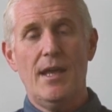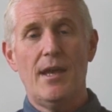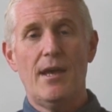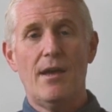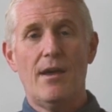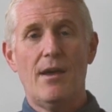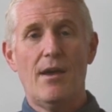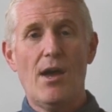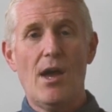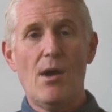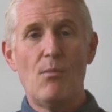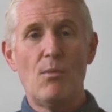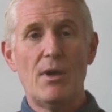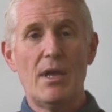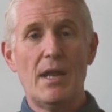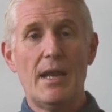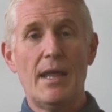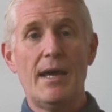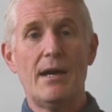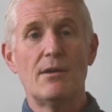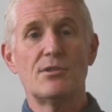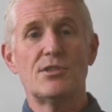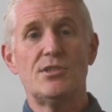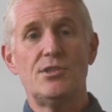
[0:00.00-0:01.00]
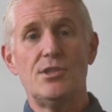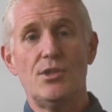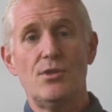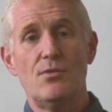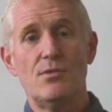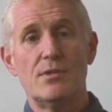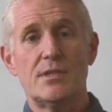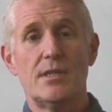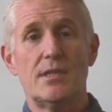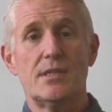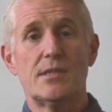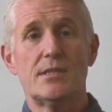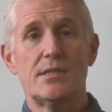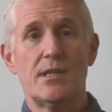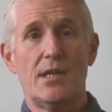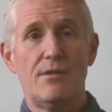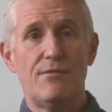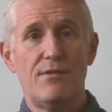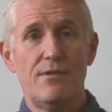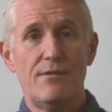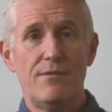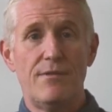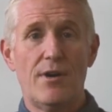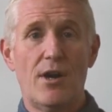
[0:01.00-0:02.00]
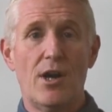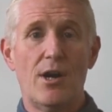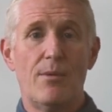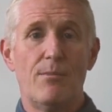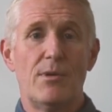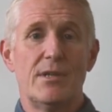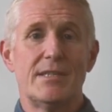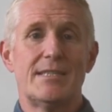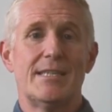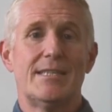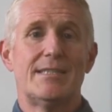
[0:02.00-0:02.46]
and we allow students in a safe environment